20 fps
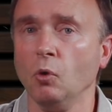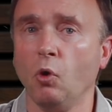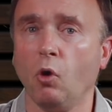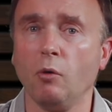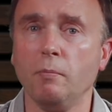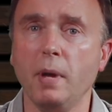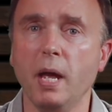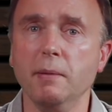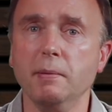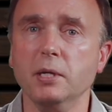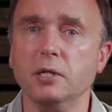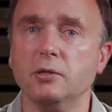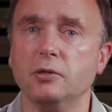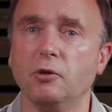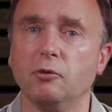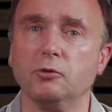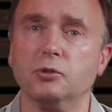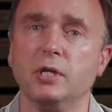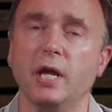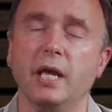Or maybe
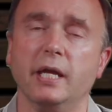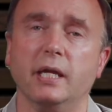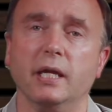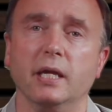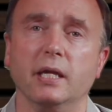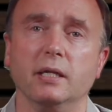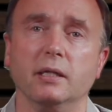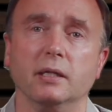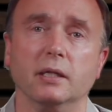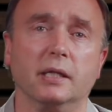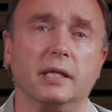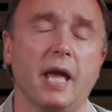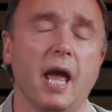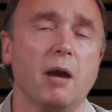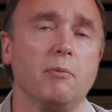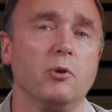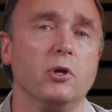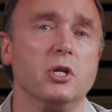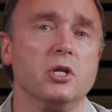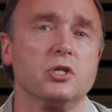they're taking a
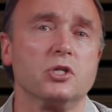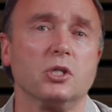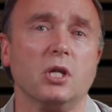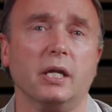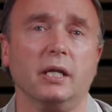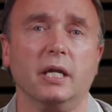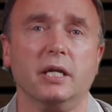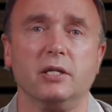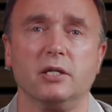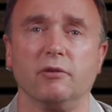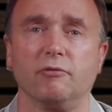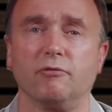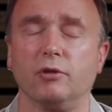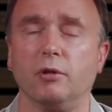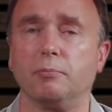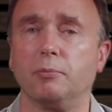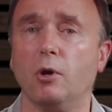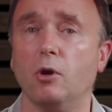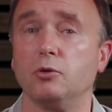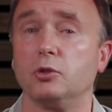camera in a slightly
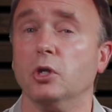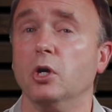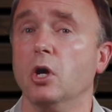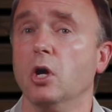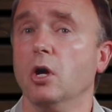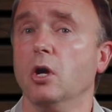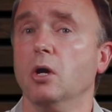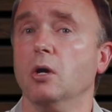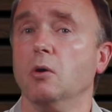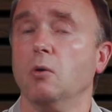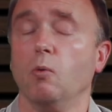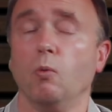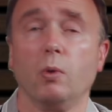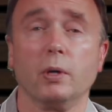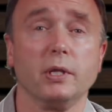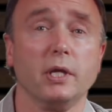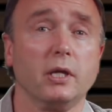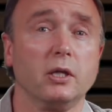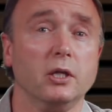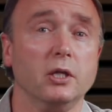different approach.
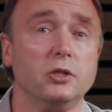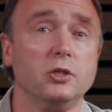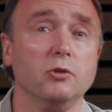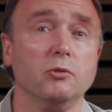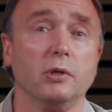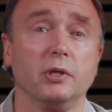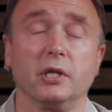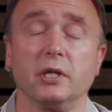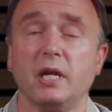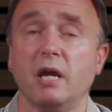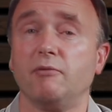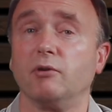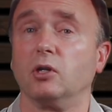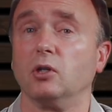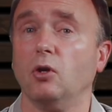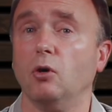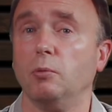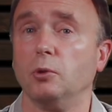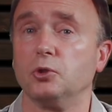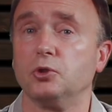What are they going to do? Are they going to have a
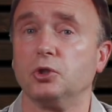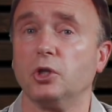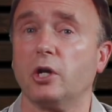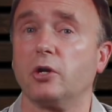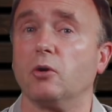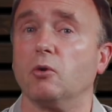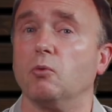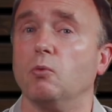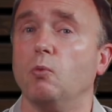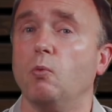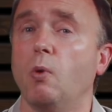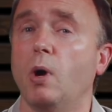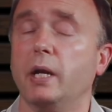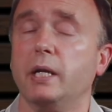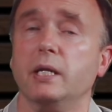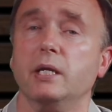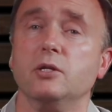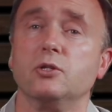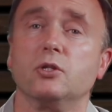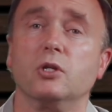global shutter?
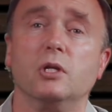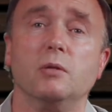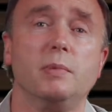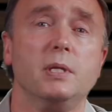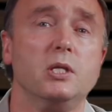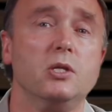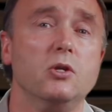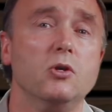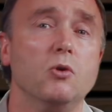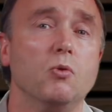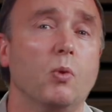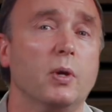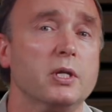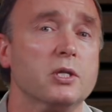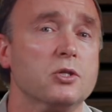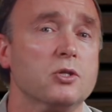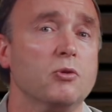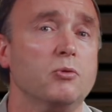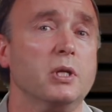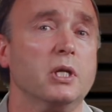What is going to be new? What
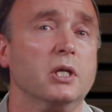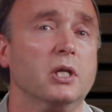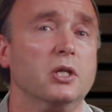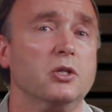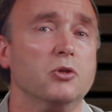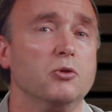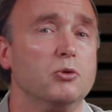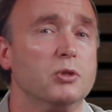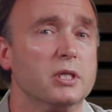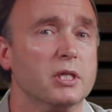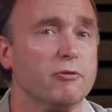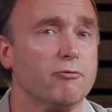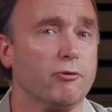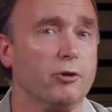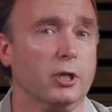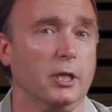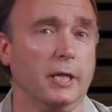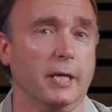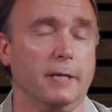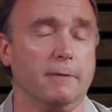is Sony going to do
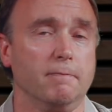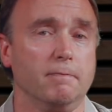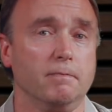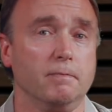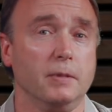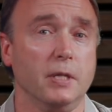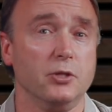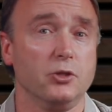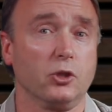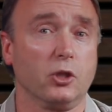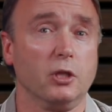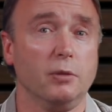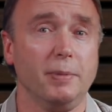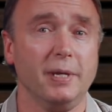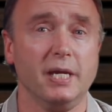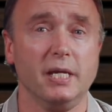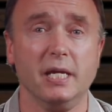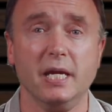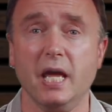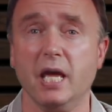differently? Is it going to
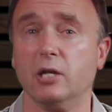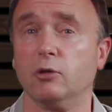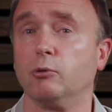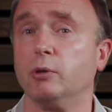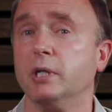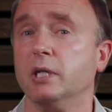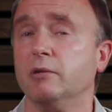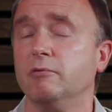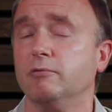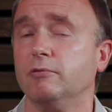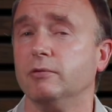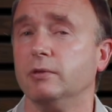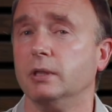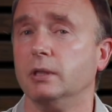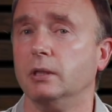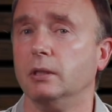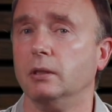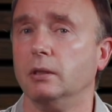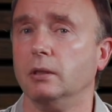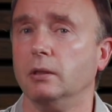be an iterative
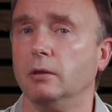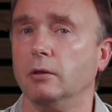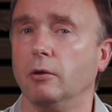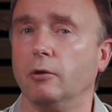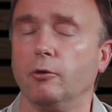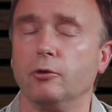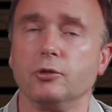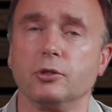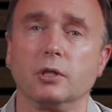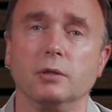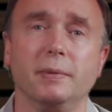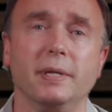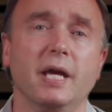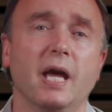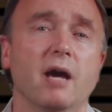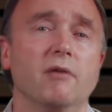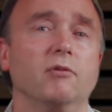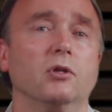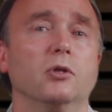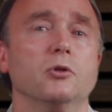or is it going to
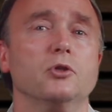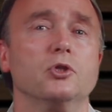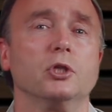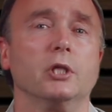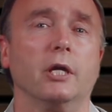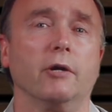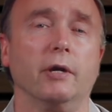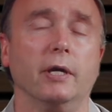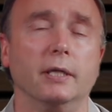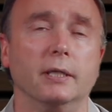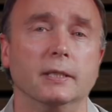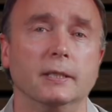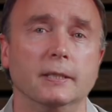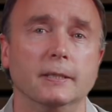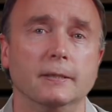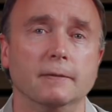be evolutionary?